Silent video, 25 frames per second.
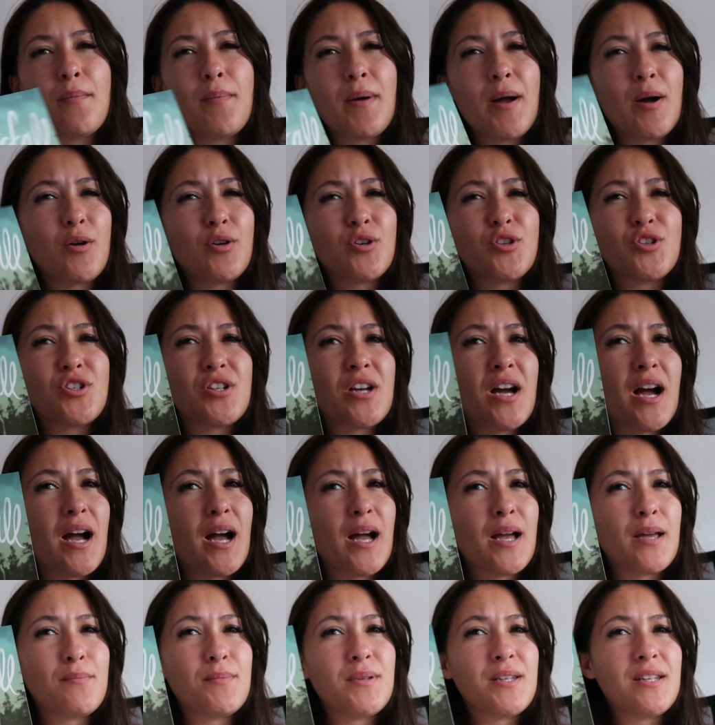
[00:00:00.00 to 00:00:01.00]
about her
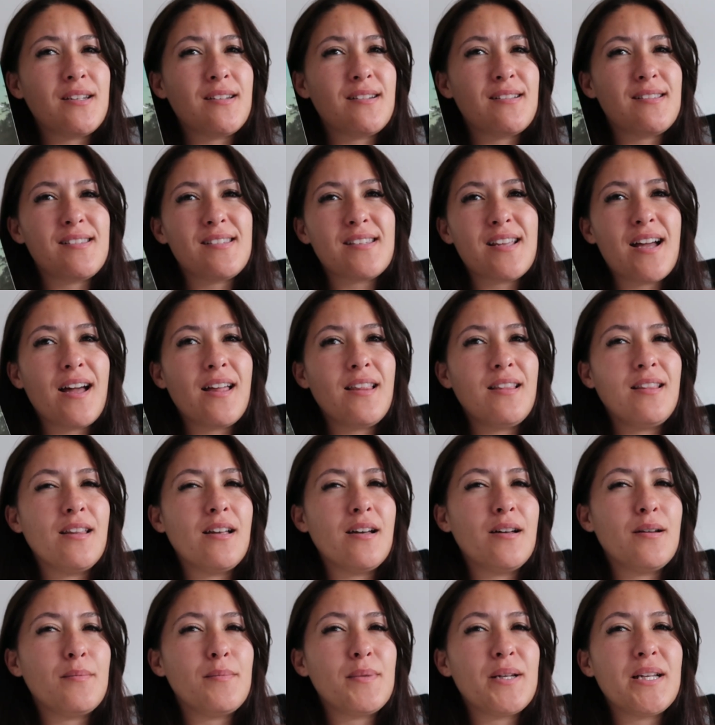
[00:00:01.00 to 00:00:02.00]
time in an asylum.